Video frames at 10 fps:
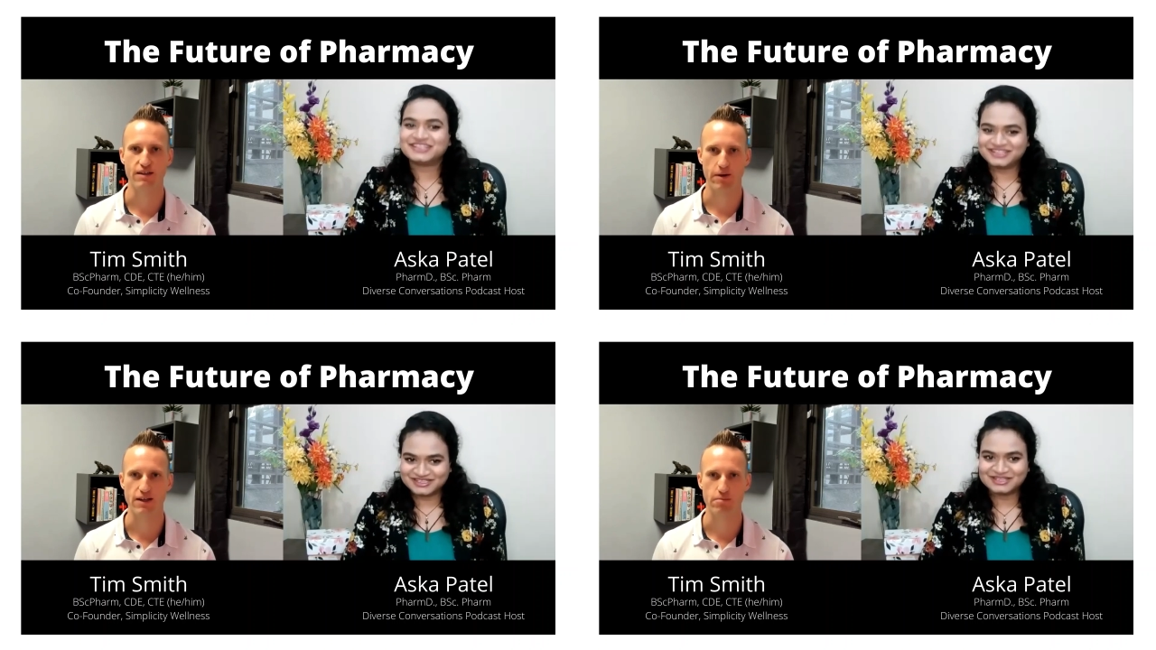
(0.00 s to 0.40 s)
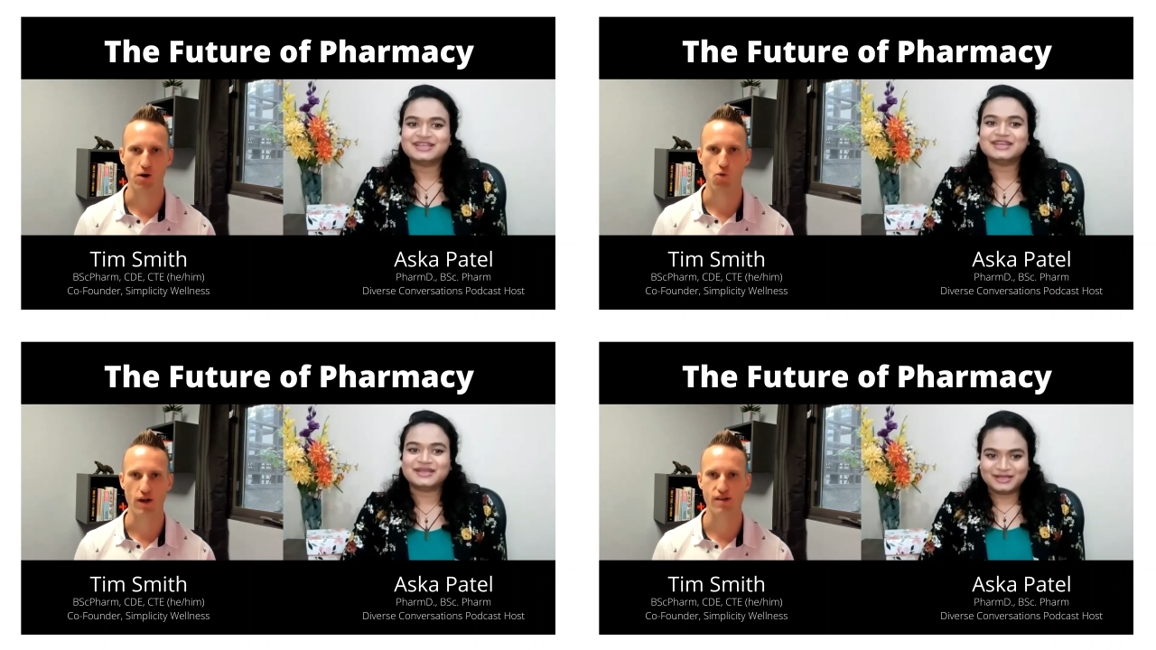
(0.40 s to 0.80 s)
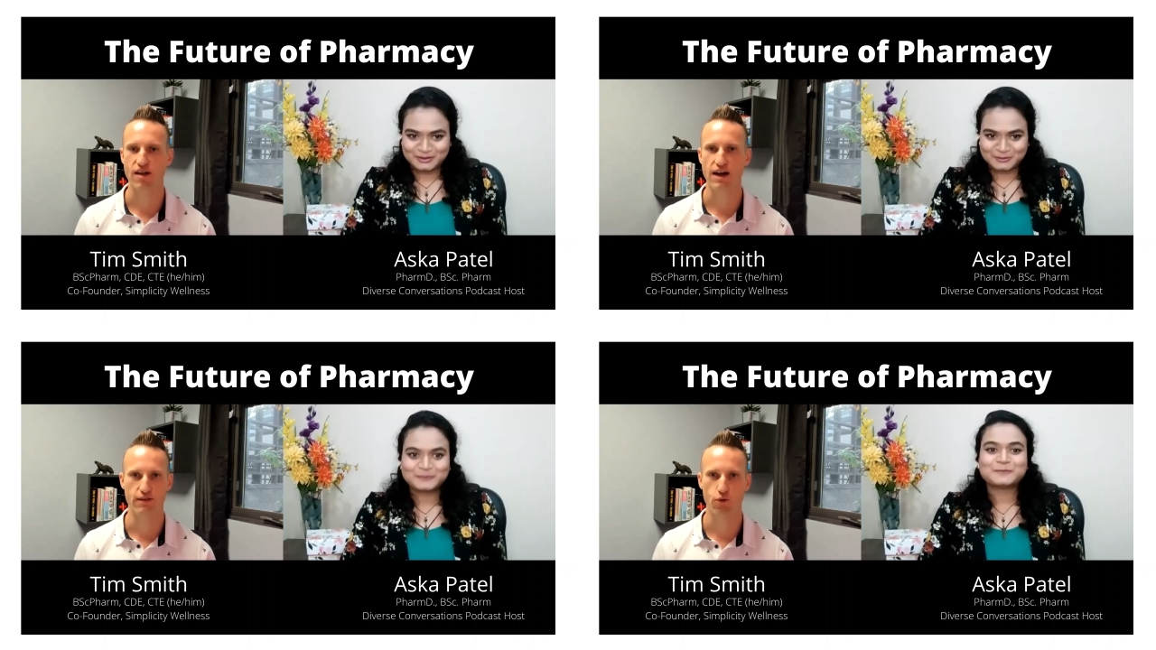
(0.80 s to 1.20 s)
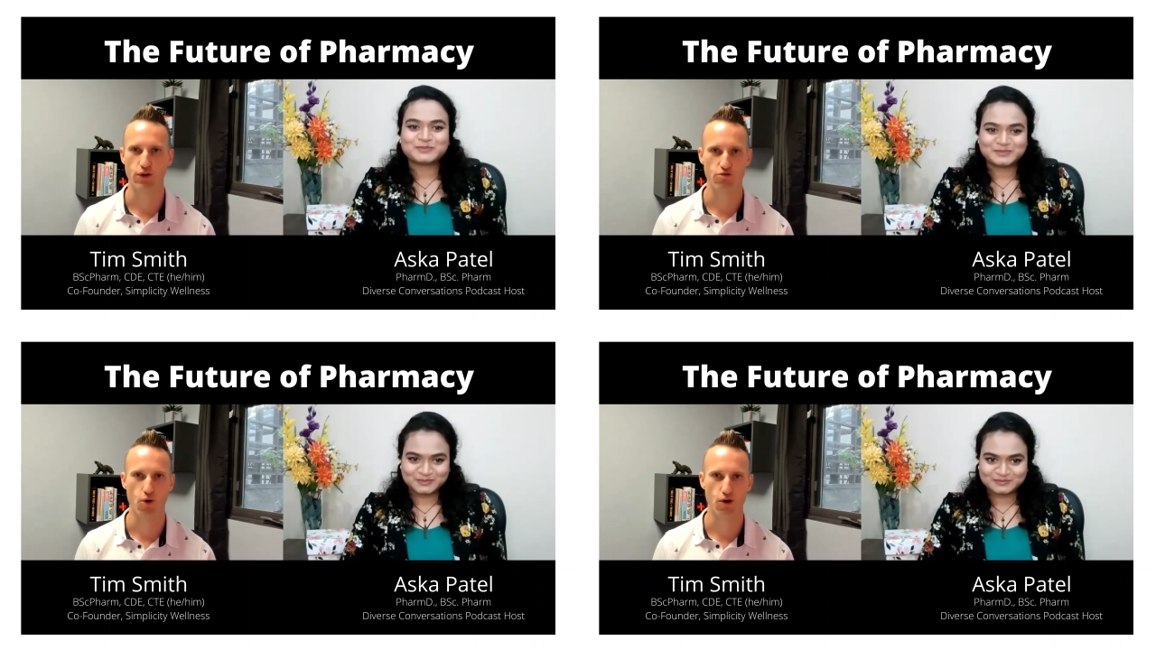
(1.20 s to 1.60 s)
Speaker 1: depending upon what side of
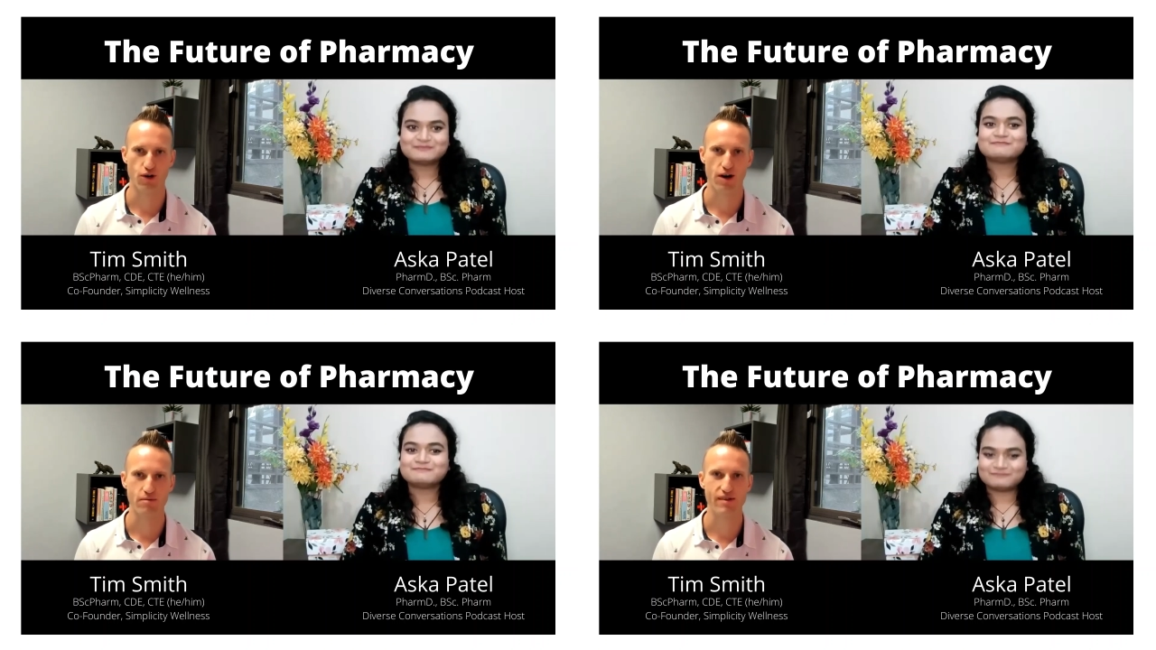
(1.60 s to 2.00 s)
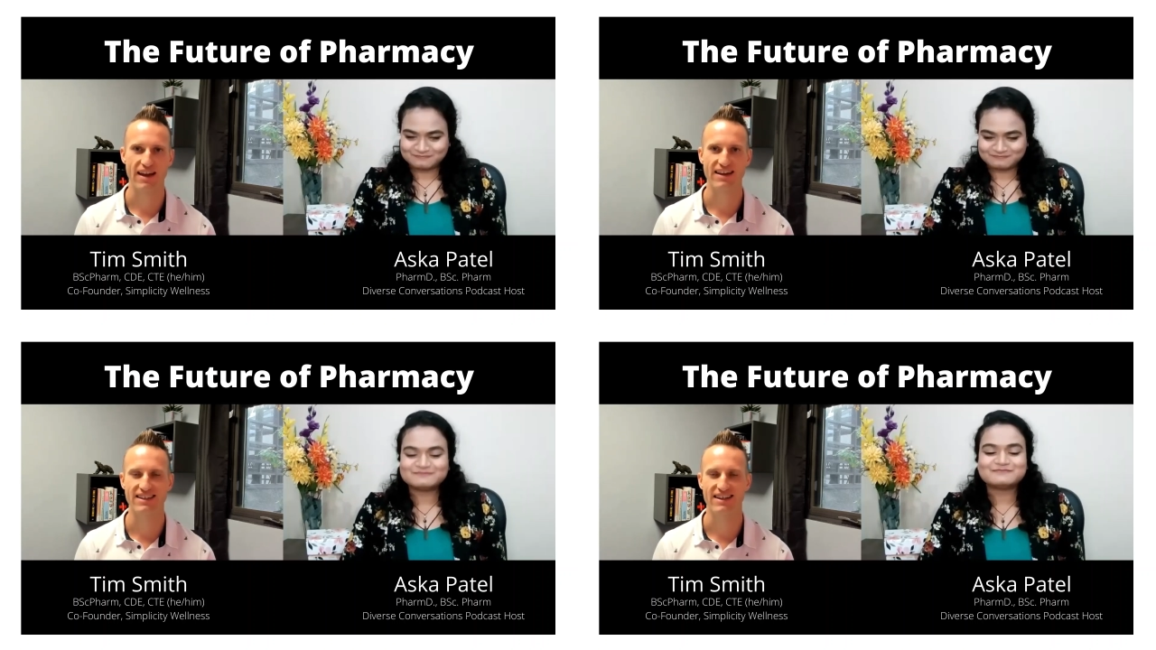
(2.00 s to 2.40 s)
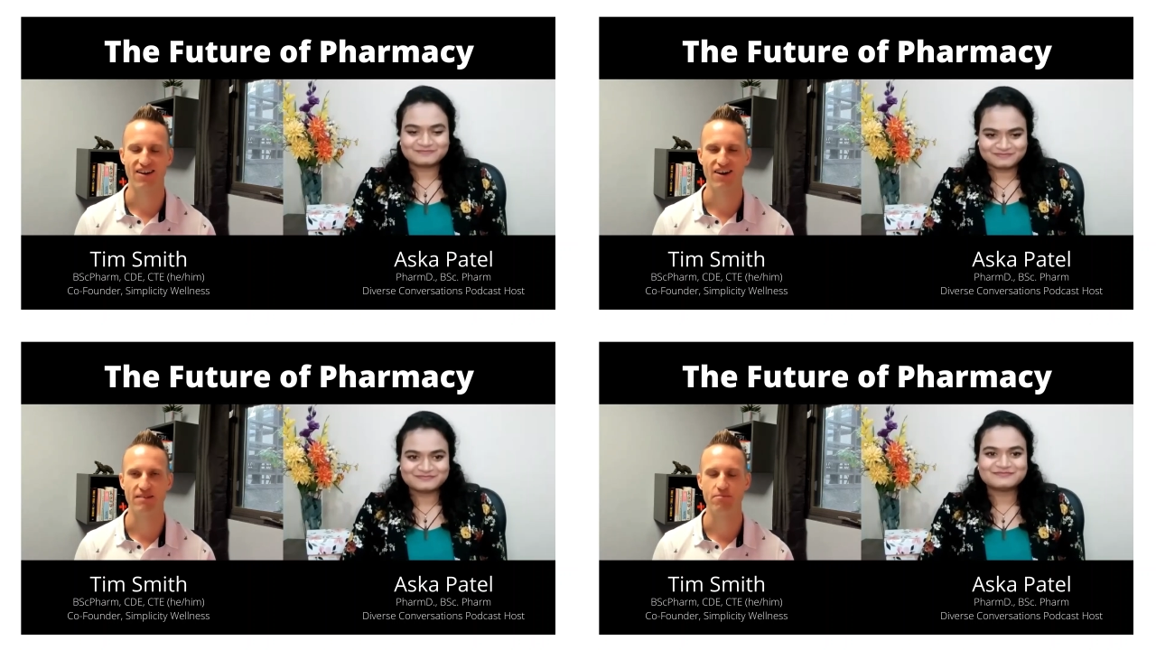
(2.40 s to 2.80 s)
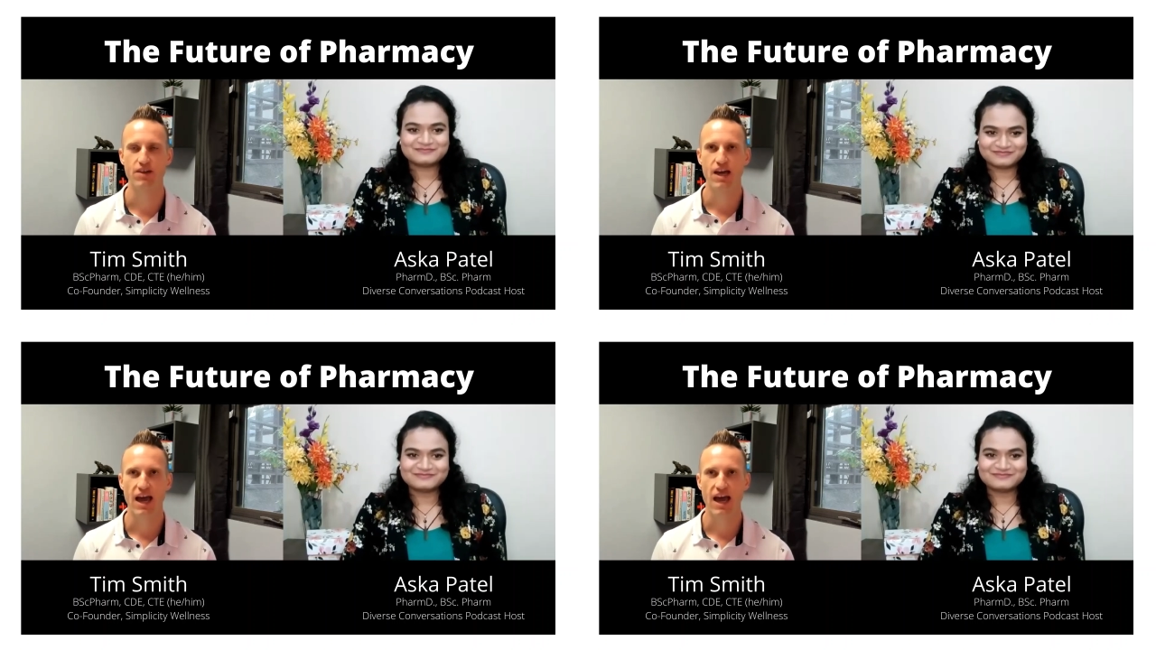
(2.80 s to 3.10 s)
which border I'm standing on.